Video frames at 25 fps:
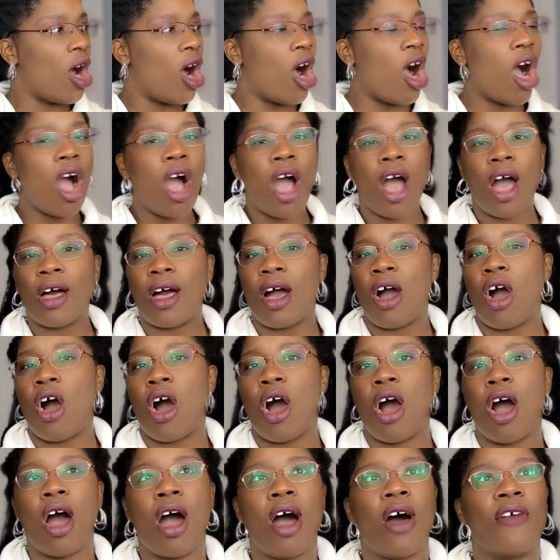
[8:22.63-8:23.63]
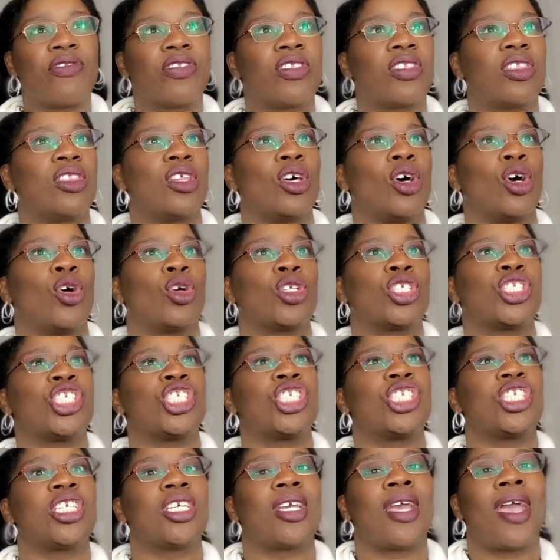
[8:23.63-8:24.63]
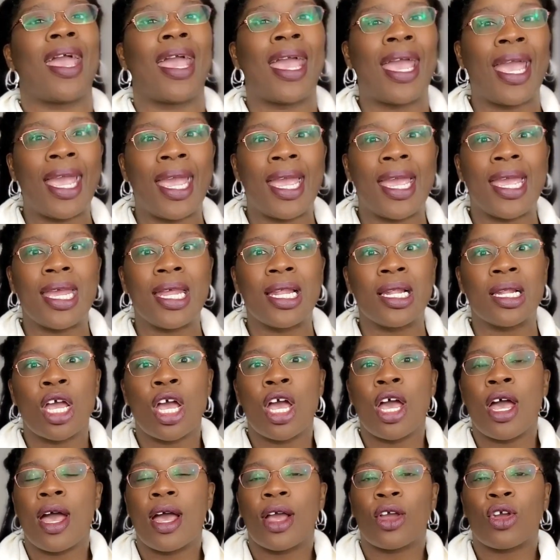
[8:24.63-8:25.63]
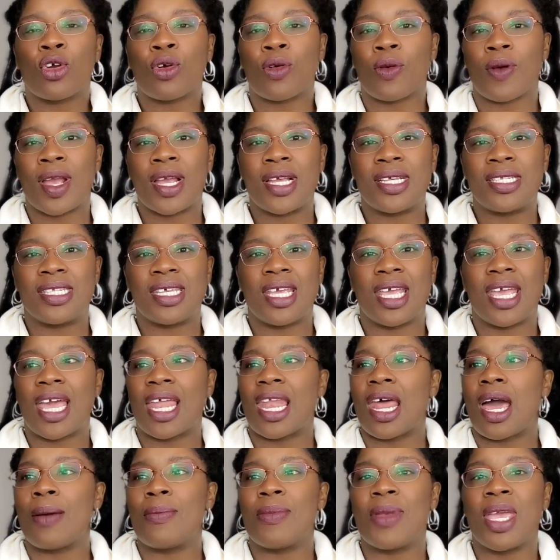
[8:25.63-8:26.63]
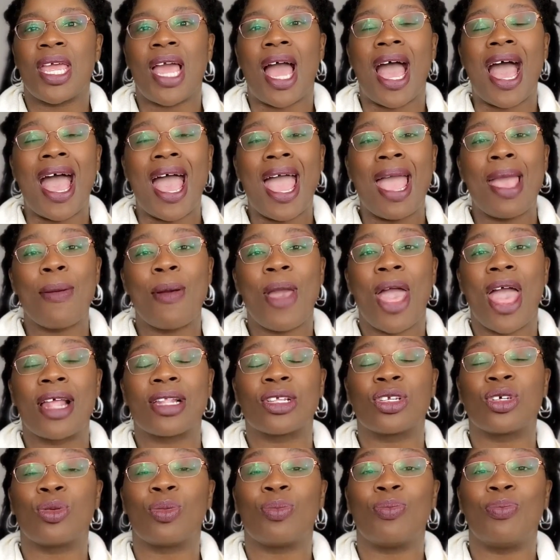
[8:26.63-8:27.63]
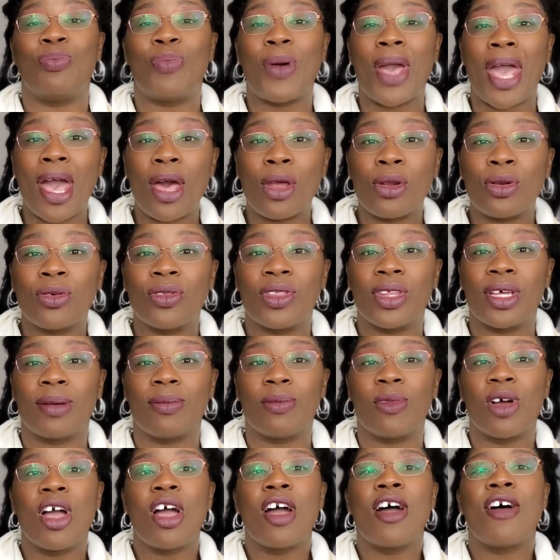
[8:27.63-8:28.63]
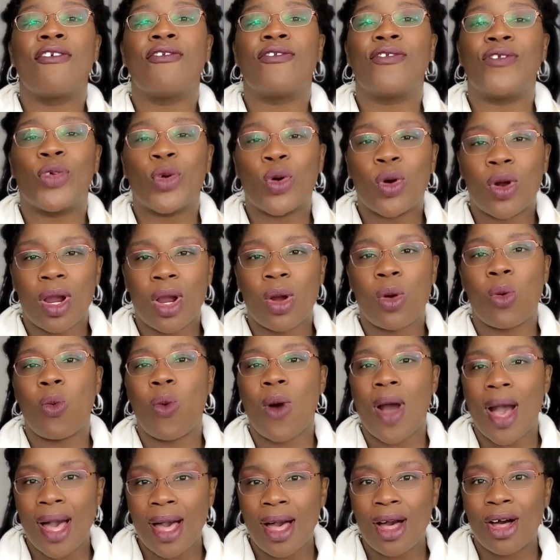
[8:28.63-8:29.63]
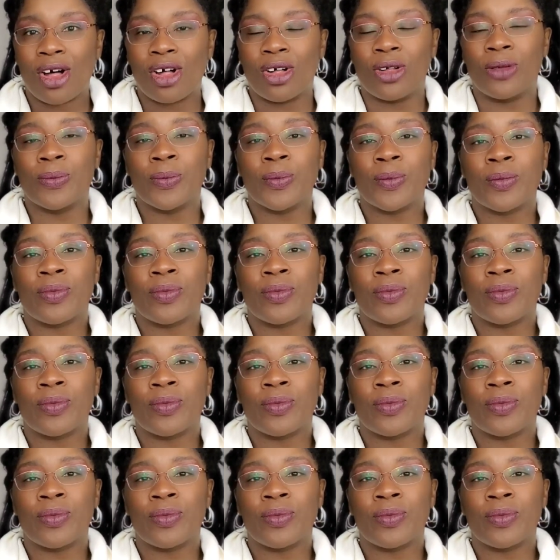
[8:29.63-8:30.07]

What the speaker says: off the chain crazy. And I mean, I have had to battle them for a while.